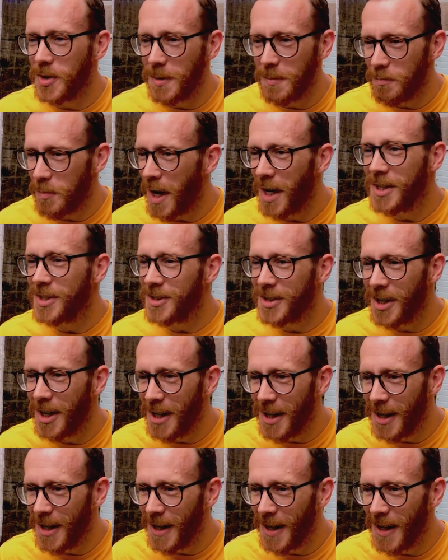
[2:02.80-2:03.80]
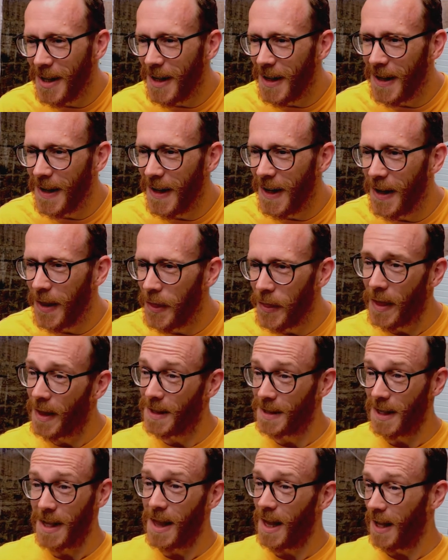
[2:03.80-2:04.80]
and pasta and
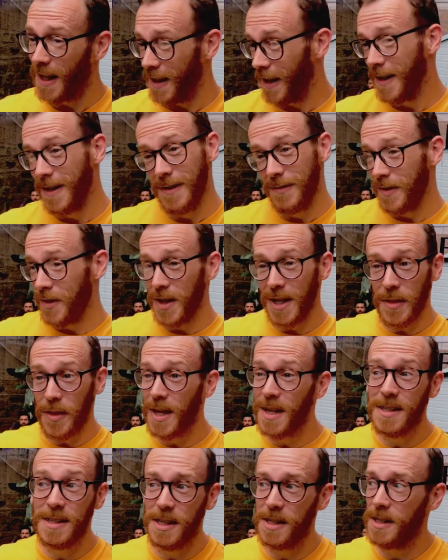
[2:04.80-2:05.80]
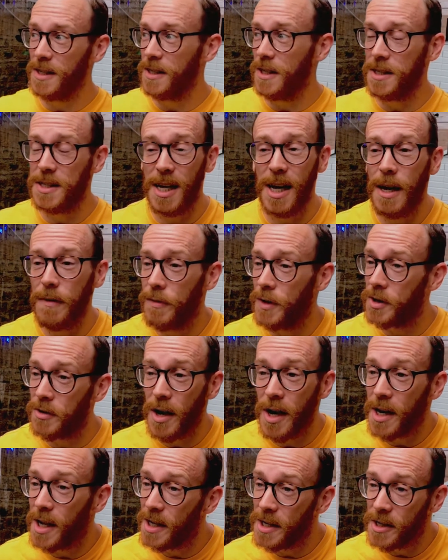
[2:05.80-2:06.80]
things like that. And things you take for
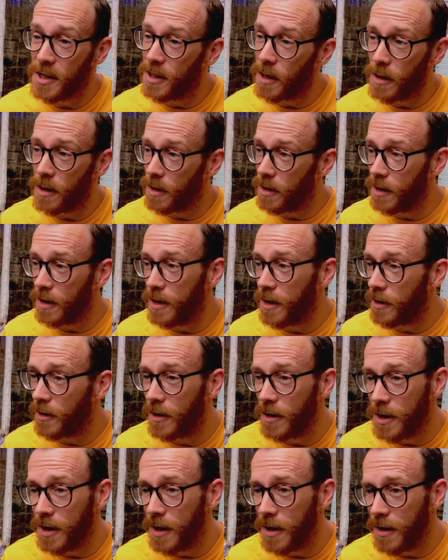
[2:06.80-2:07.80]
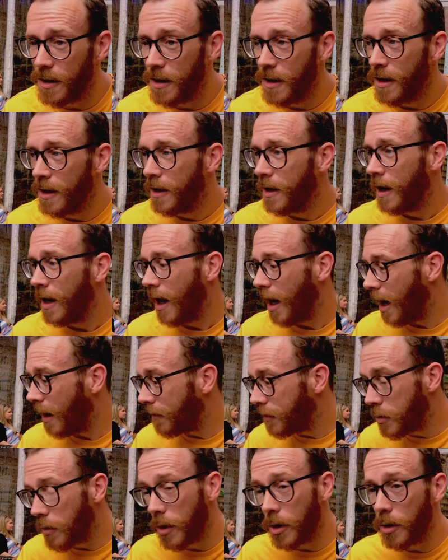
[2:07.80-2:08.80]
granted, and you know,
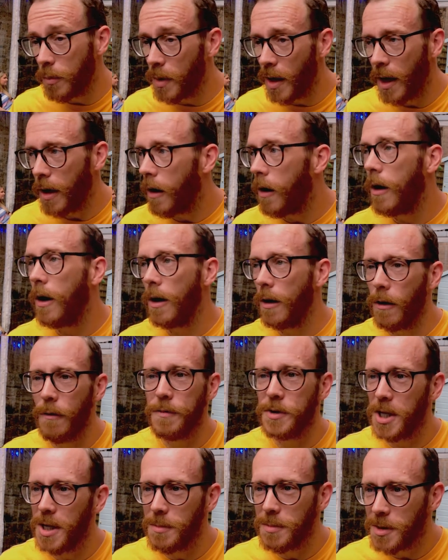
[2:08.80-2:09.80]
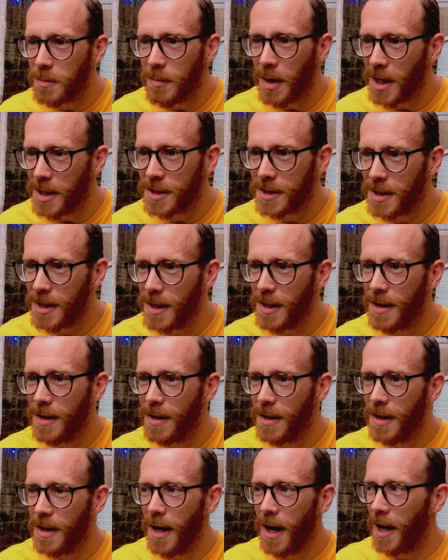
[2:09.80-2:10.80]
everyone will be like, oh, I love chips and pasta.
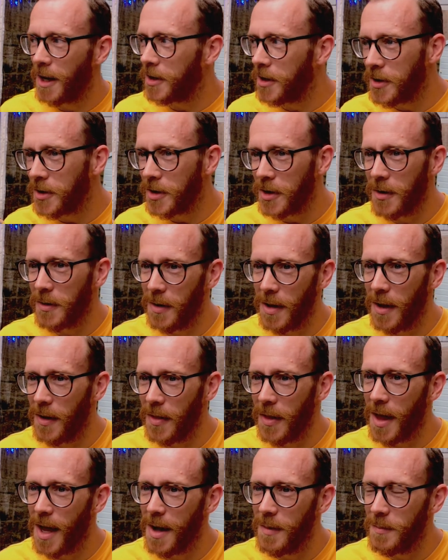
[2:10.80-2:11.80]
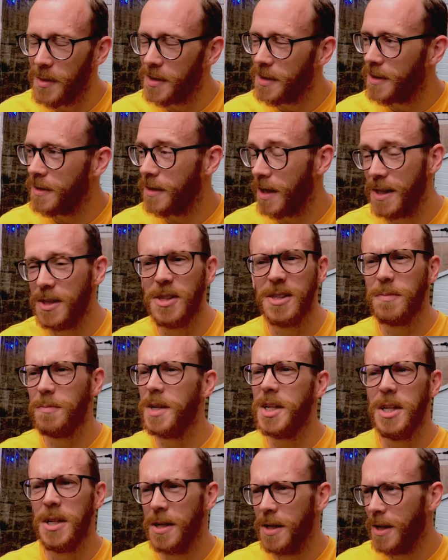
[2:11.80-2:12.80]
I couldn't go without them. And it doesn't
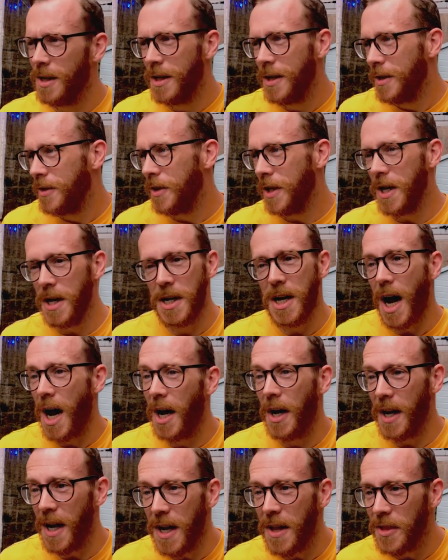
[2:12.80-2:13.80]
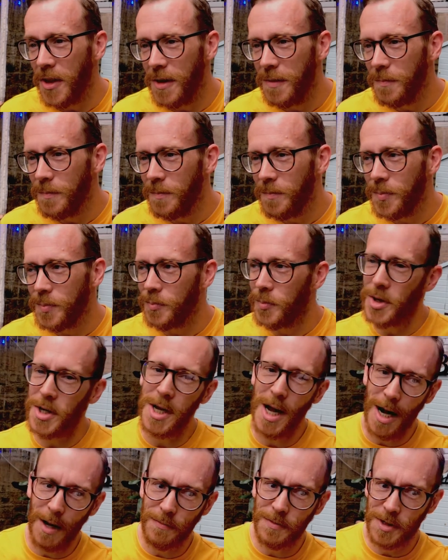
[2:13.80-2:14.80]
mean that you can't eat them, but
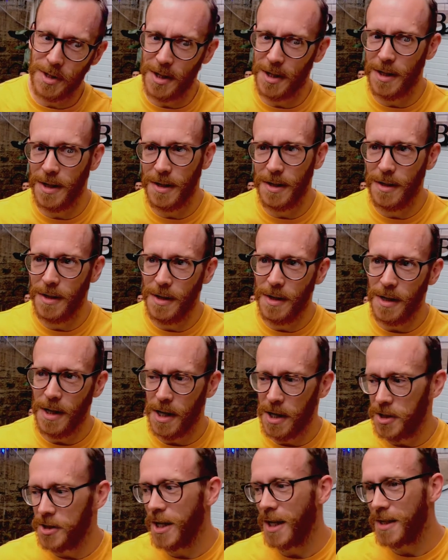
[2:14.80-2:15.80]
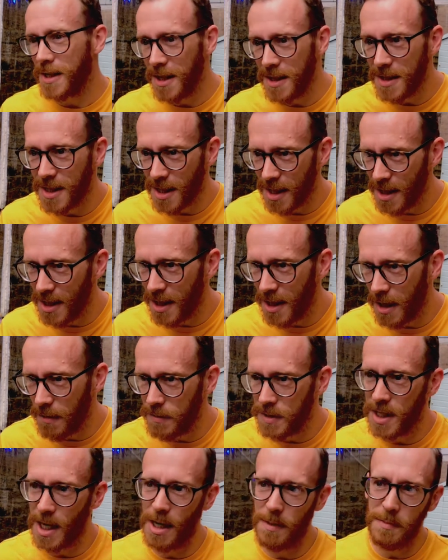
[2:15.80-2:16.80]
you have to inject insulin
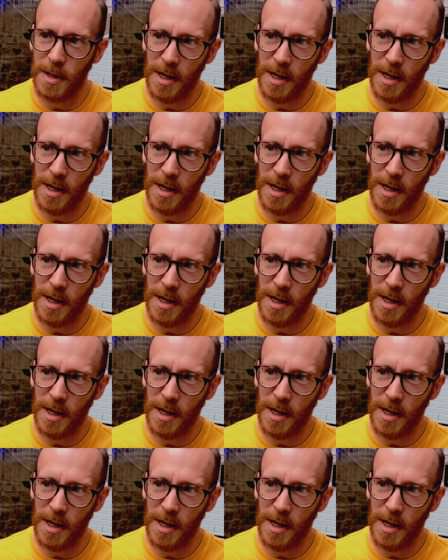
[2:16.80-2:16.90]
every time